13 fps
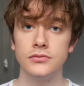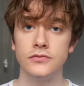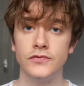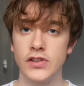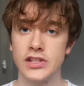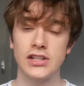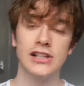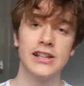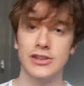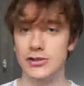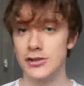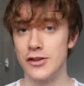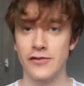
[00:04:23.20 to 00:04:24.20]
fiscally
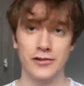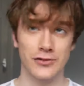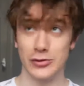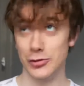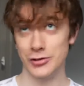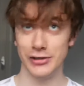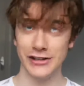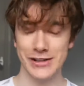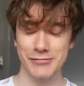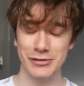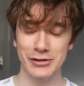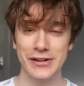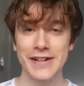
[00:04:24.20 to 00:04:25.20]
conservative, socially
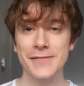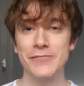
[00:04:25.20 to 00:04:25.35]
liberal